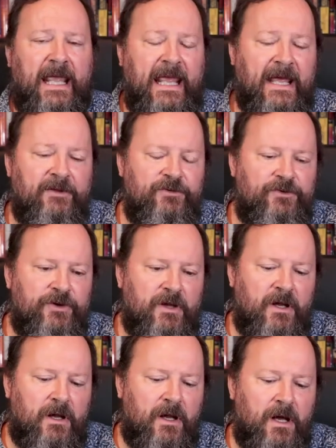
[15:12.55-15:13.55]
and
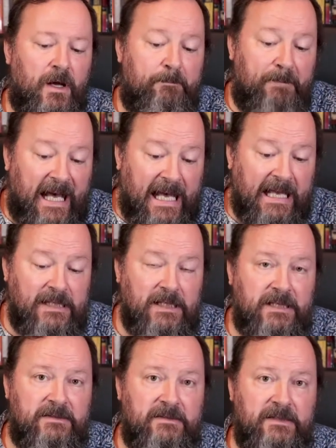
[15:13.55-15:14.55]
a
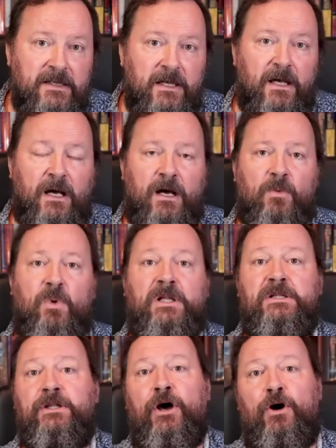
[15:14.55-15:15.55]
pilot
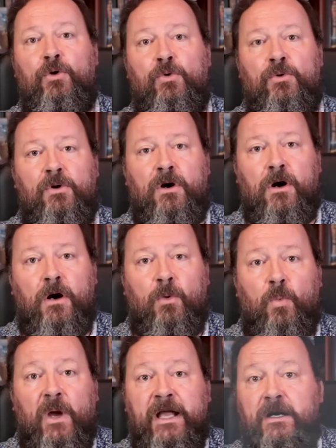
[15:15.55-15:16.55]
will know
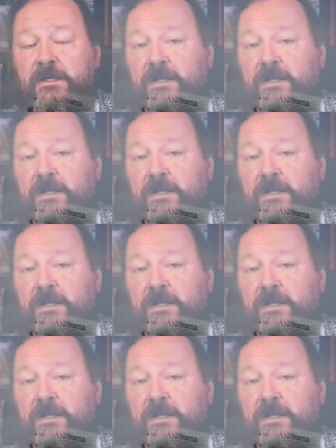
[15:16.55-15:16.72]
where